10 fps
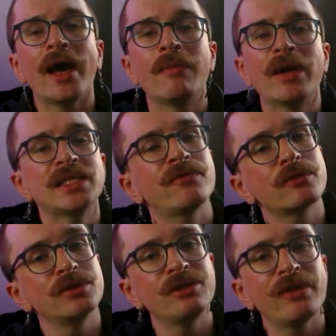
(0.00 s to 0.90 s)
And my
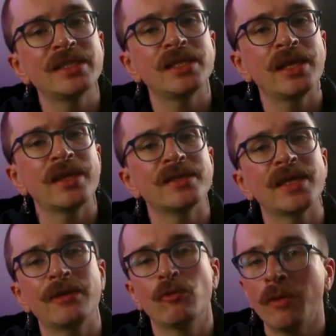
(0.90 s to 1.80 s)
difficulty rating is
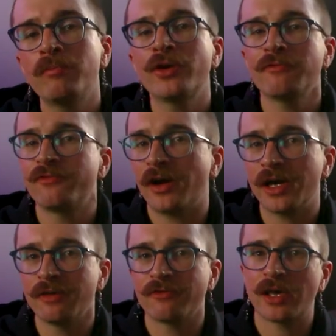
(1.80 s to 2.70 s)
a
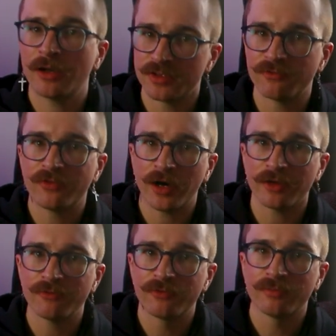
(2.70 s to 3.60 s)
1.5 out of
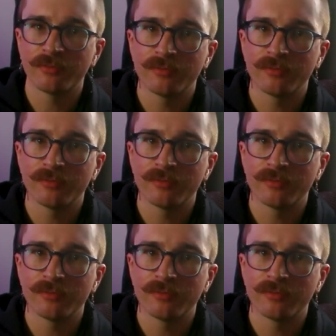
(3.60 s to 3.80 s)
5.